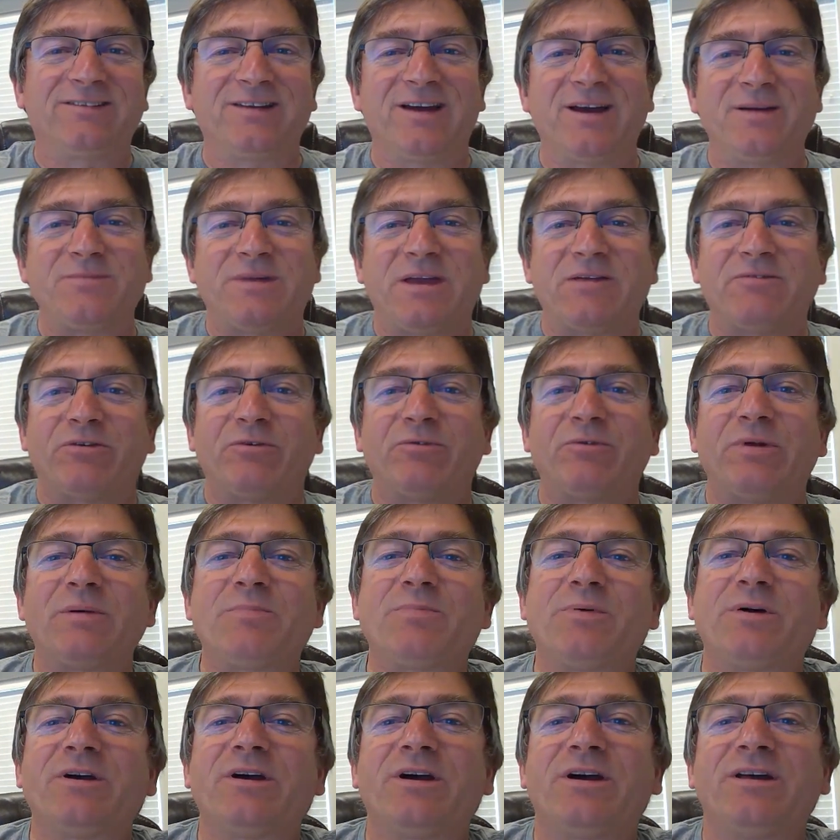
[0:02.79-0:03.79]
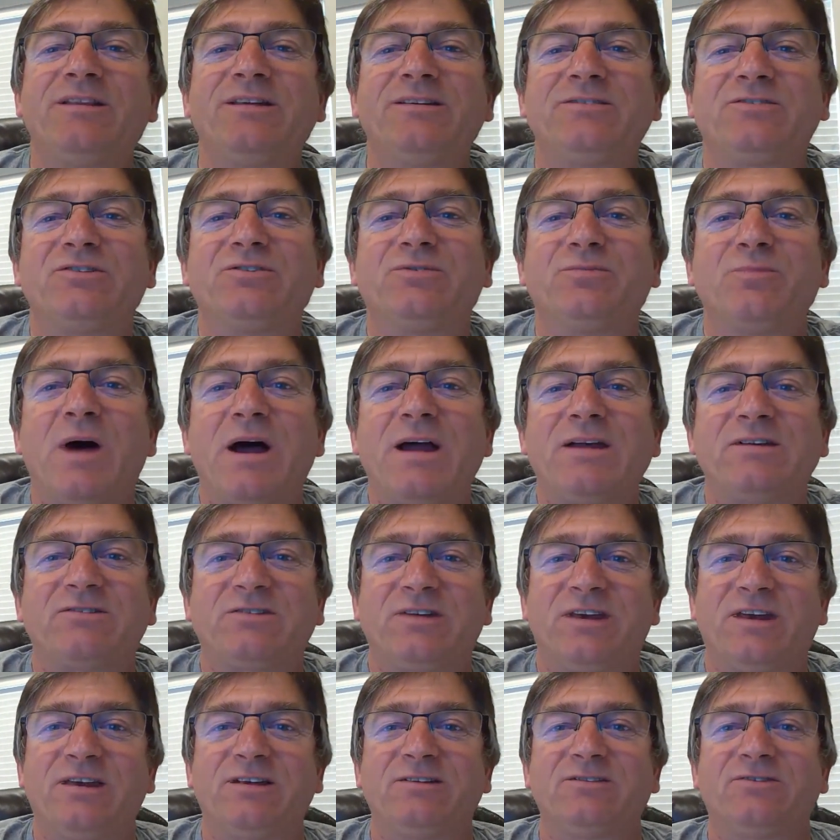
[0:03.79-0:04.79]
I'm Kevin Ripa, and this is
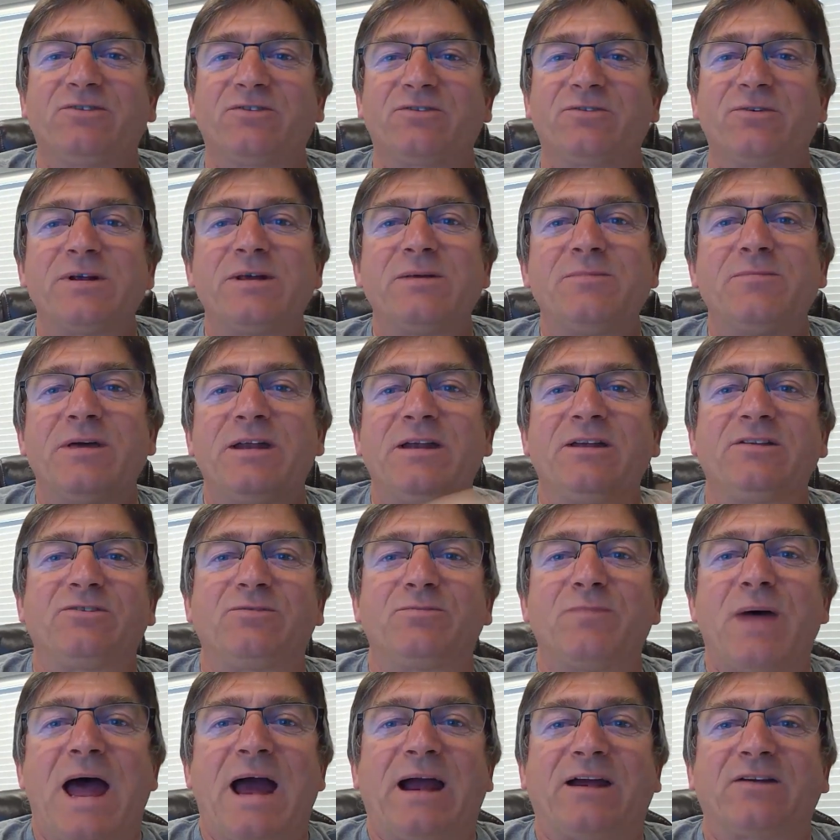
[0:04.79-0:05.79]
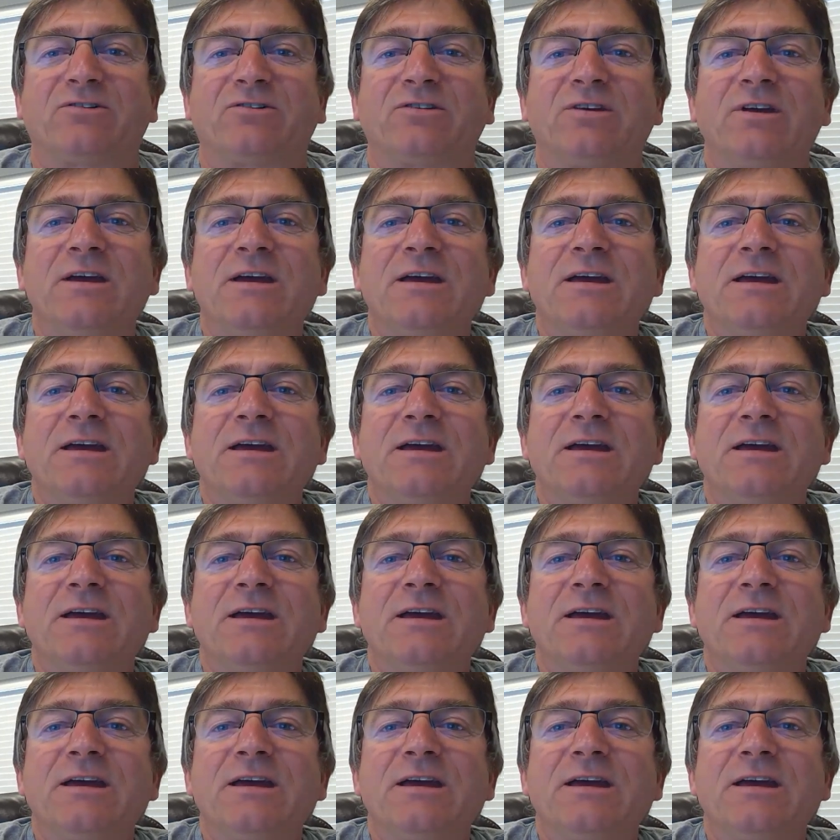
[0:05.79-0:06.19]
MySands 3 minutes max.